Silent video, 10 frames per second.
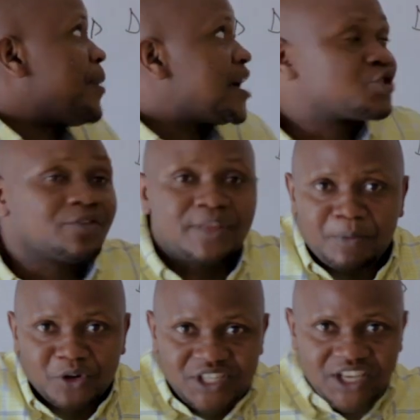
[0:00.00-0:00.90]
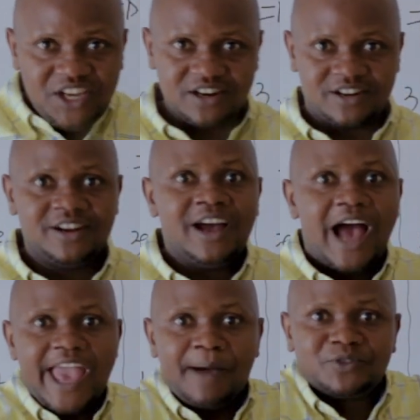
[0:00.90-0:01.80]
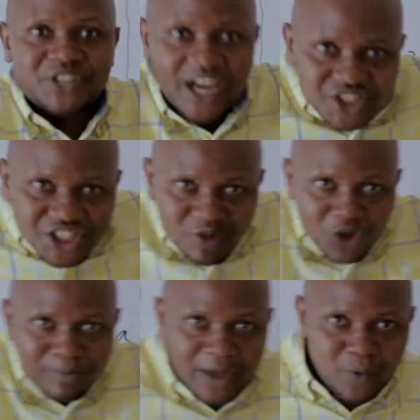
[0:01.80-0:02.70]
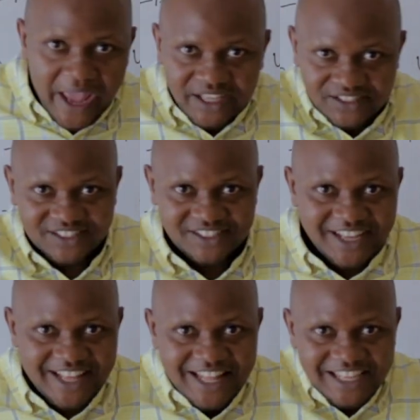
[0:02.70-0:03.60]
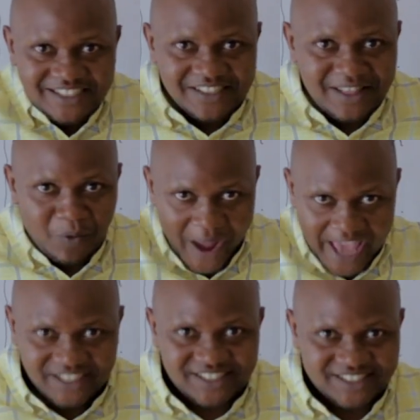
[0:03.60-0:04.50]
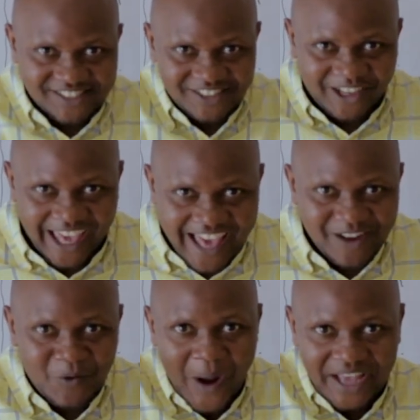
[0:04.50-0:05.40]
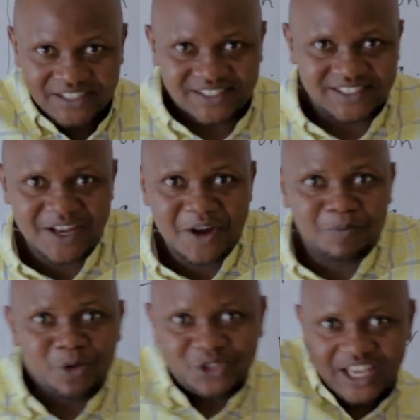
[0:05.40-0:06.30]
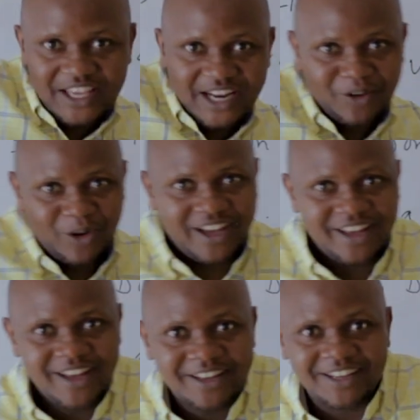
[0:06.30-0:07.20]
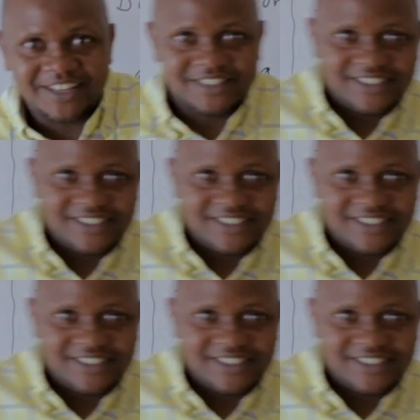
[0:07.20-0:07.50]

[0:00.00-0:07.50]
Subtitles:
part of the body. Here I am touching on my waist. This is the waist. Okay, waist. Murukenyerero, eh? It is